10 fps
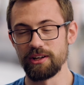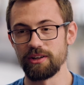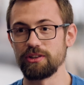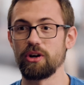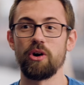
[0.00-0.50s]

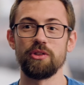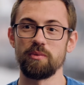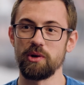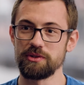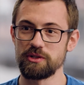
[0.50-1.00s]
not on the
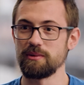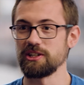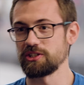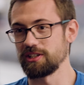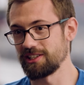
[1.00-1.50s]
wall too
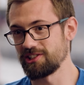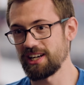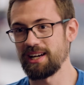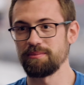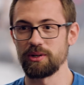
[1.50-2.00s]
much, so you can
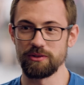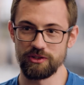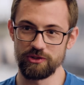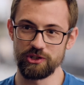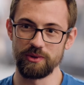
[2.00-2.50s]
chat, but
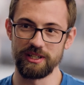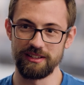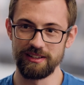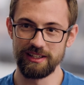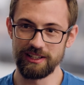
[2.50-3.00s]
also
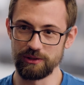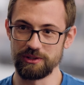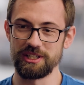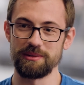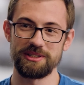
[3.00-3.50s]
showing
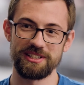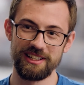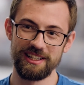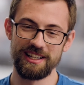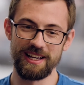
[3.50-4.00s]
close-ups.
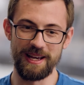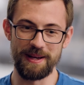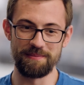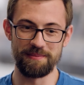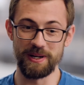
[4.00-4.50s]

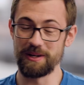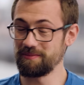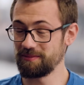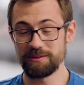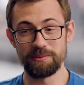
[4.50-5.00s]
But
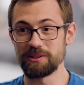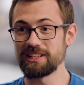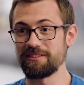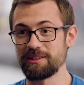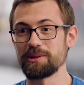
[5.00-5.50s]
we'd
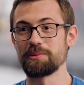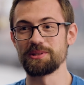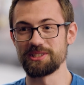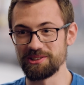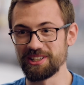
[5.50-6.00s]
definitely be
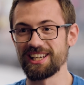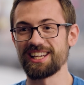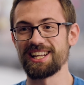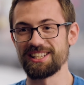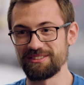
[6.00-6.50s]
open to doing it
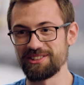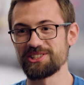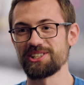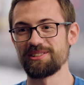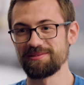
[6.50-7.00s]
again in the
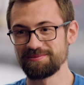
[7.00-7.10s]
future.